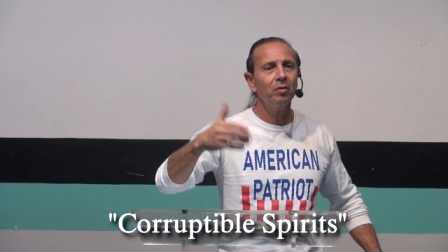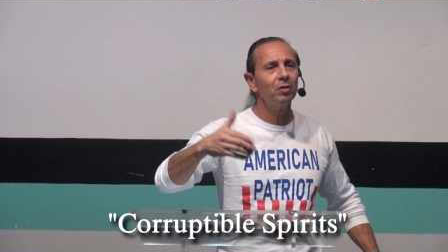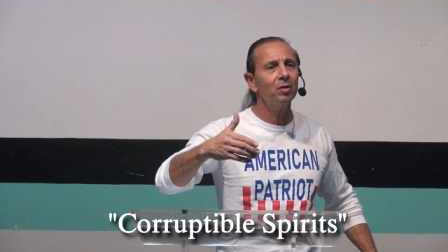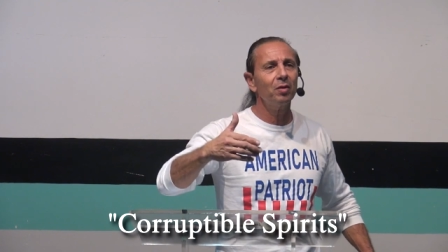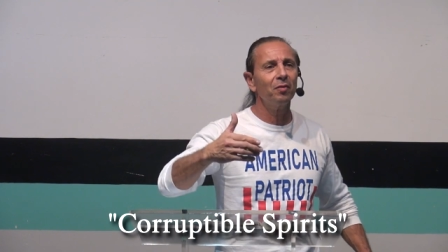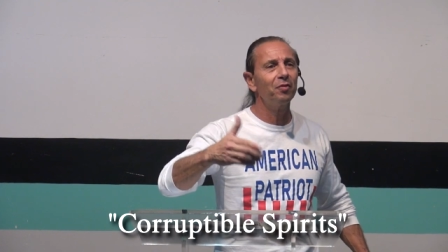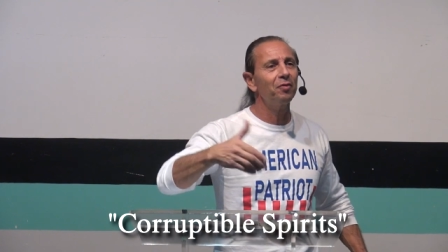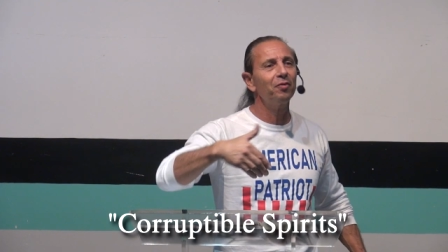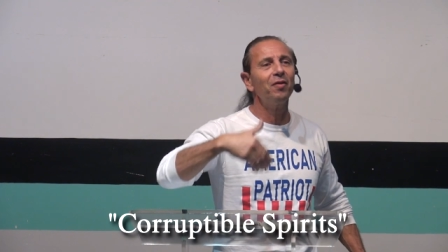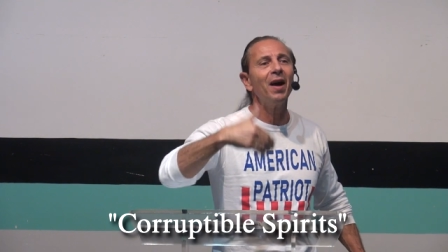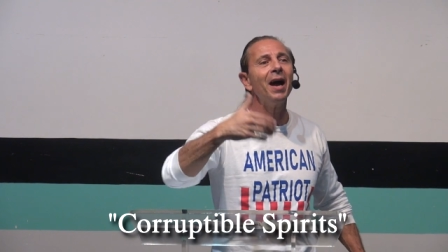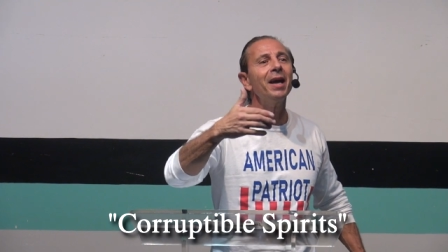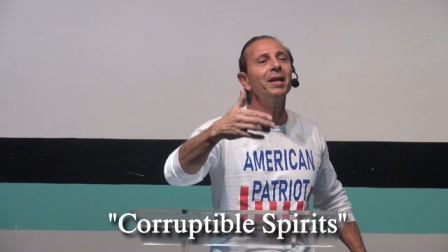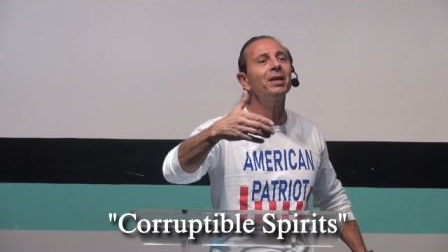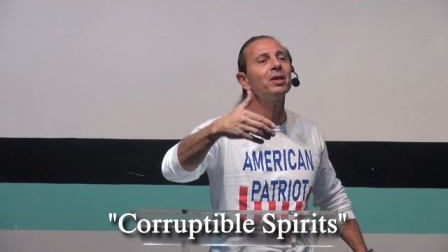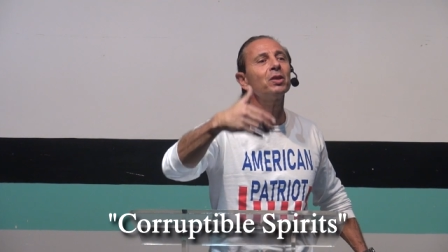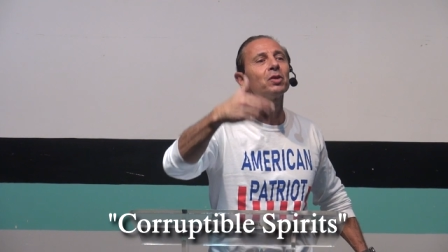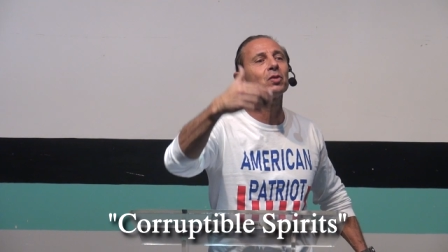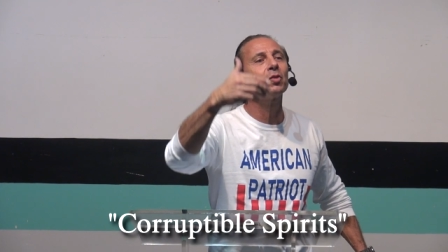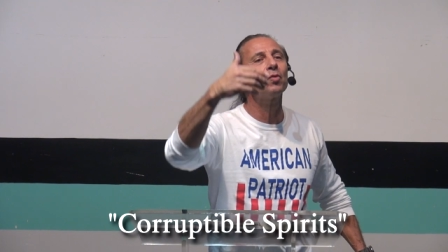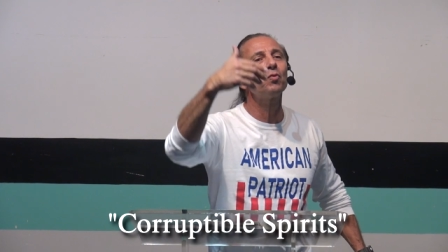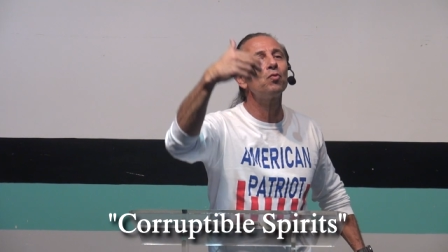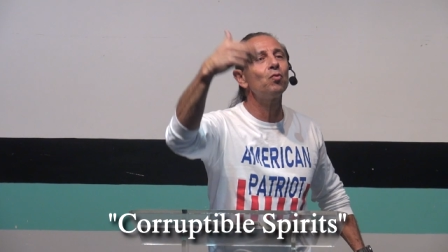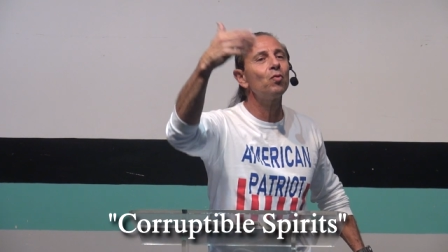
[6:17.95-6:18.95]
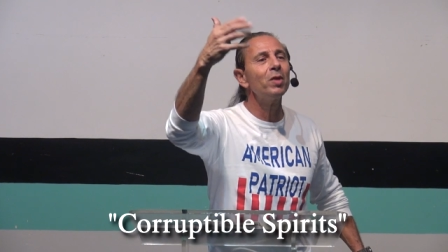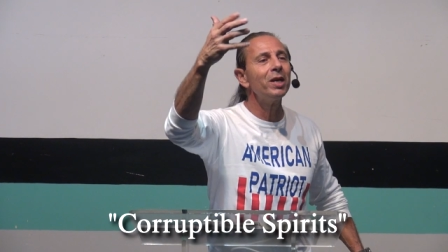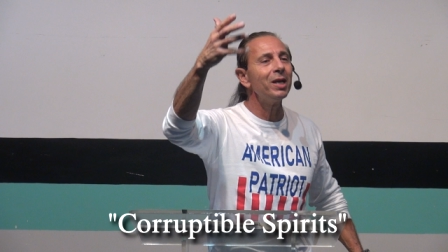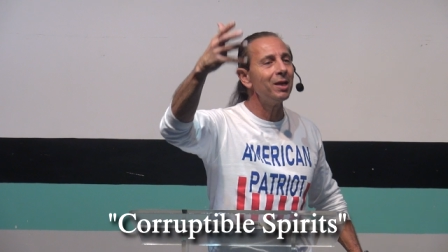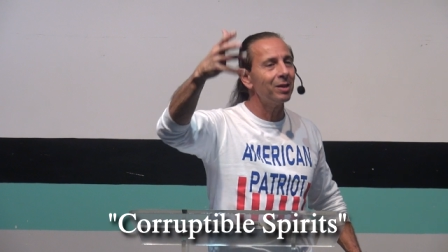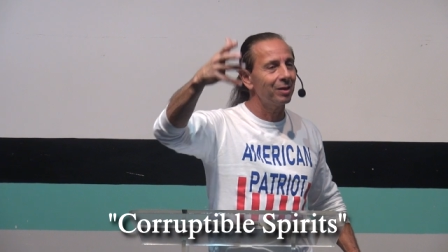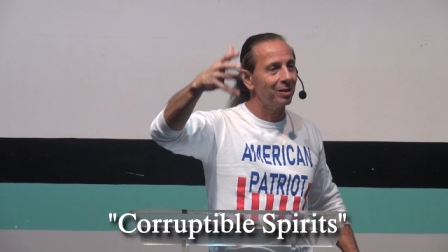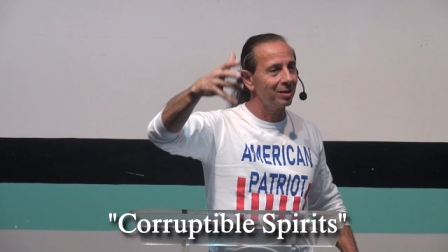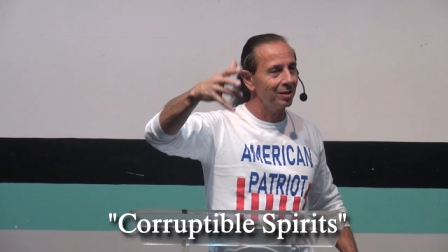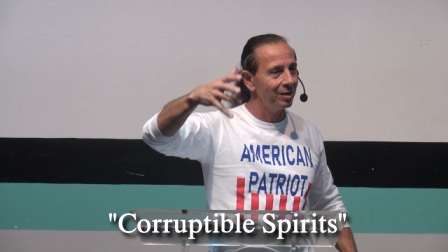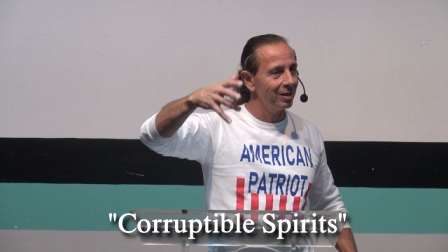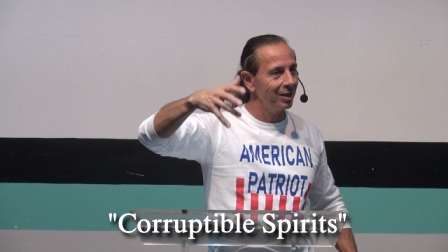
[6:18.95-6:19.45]
the finest of
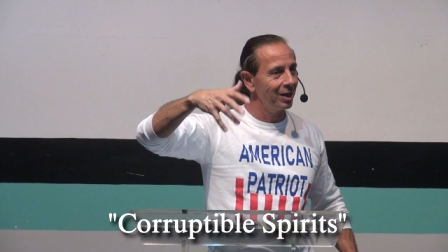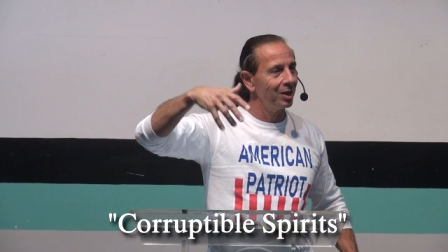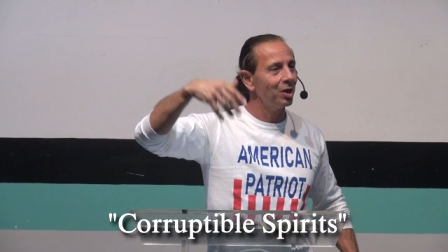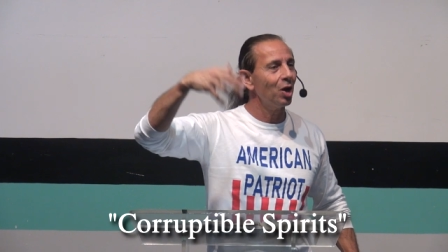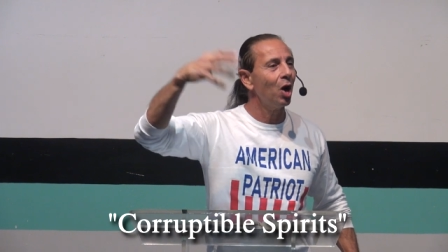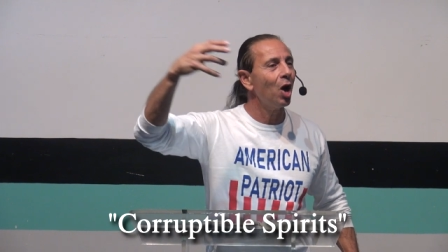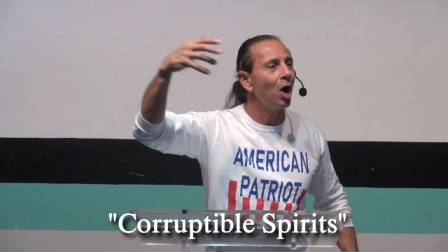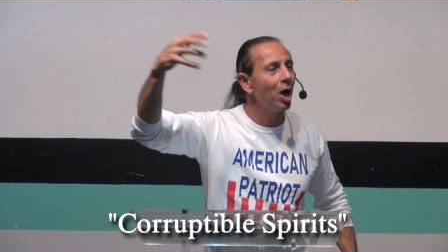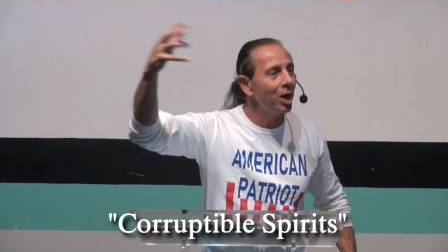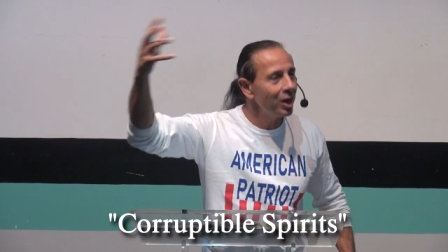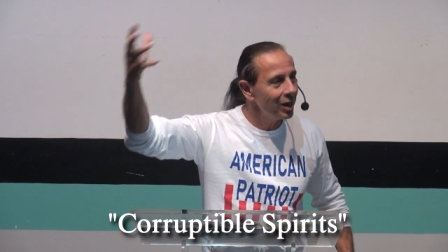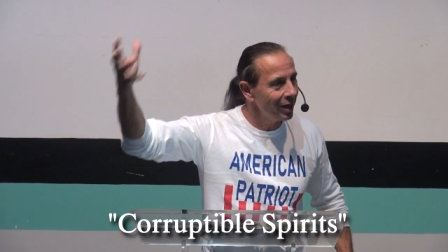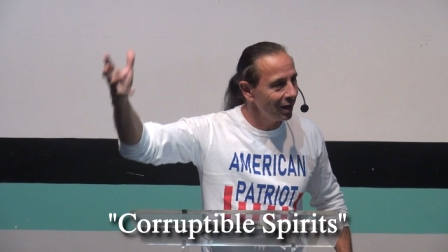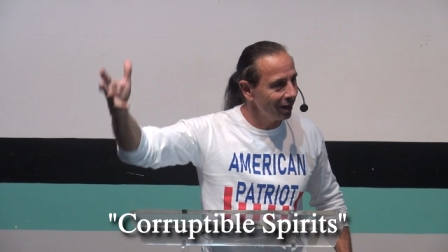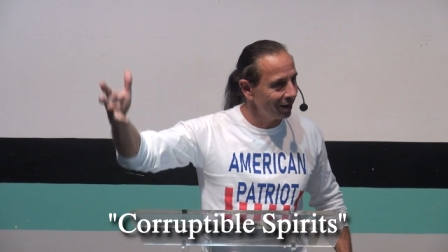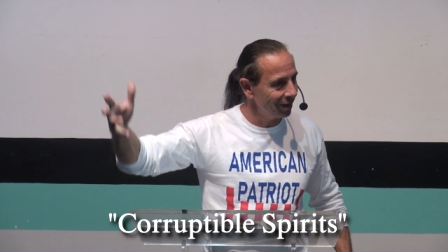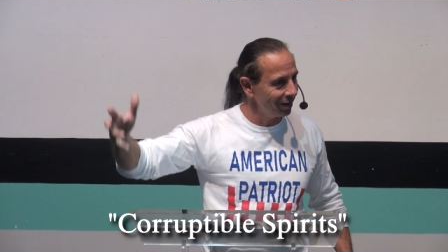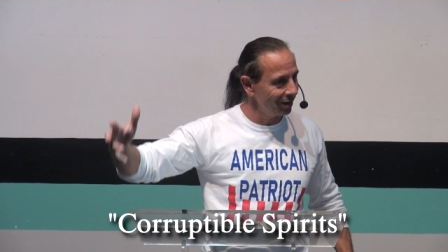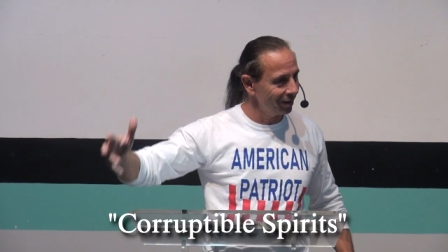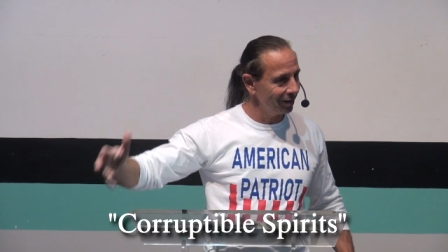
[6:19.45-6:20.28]
wheat and honey.